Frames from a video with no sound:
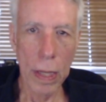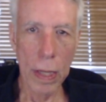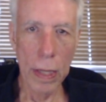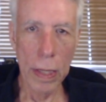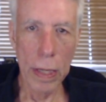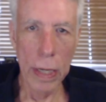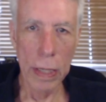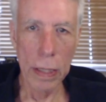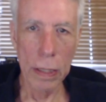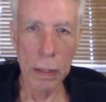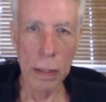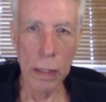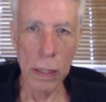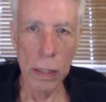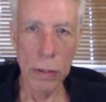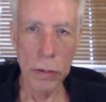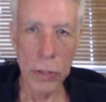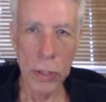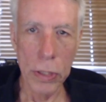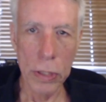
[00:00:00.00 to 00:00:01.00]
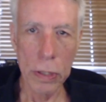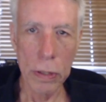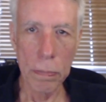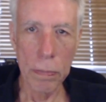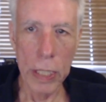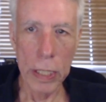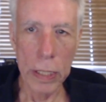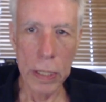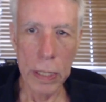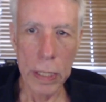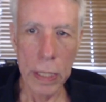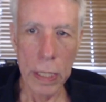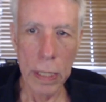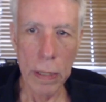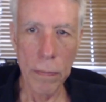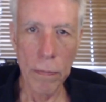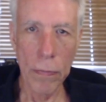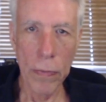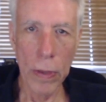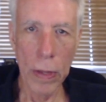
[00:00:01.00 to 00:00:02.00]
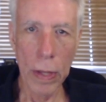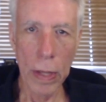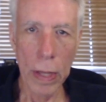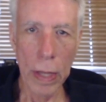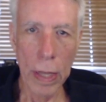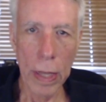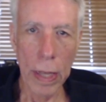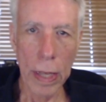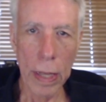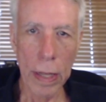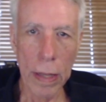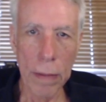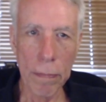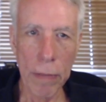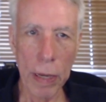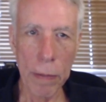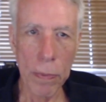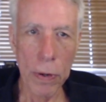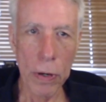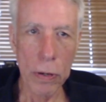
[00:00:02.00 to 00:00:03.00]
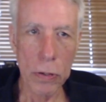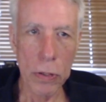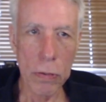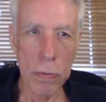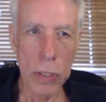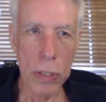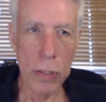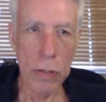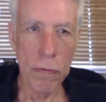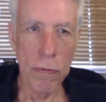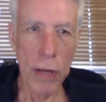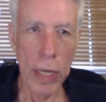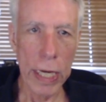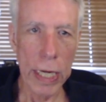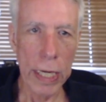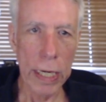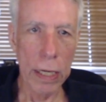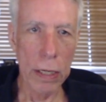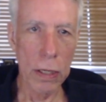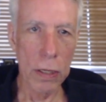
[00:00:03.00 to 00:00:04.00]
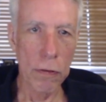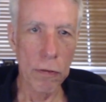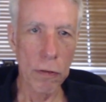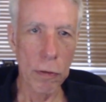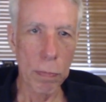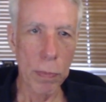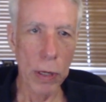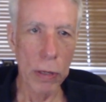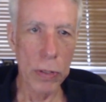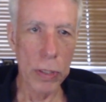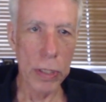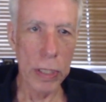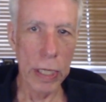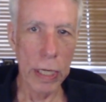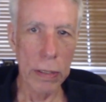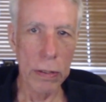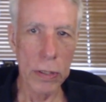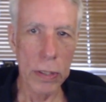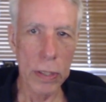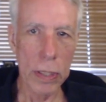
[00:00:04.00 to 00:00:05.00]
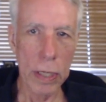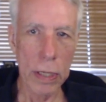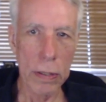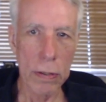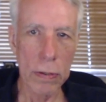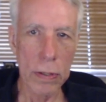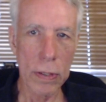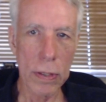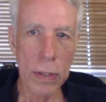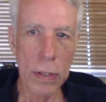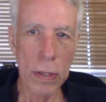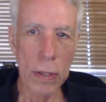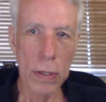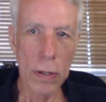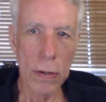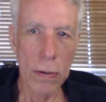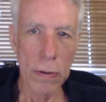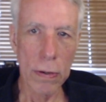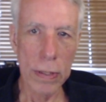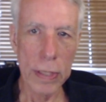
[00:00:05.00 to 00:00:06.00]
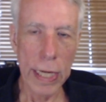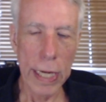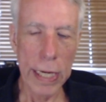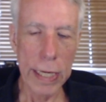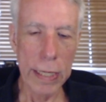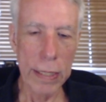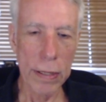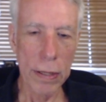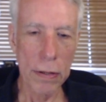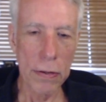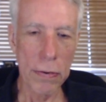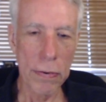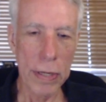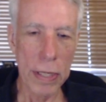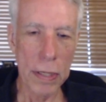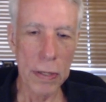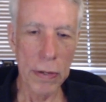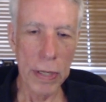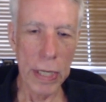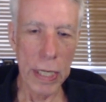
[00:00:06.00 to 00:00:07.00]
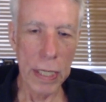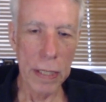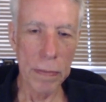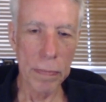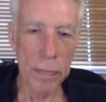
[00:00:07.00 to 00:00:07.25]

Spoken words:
enclosure, but my approach was fine. I could have approached the other stone or taken the 3-3.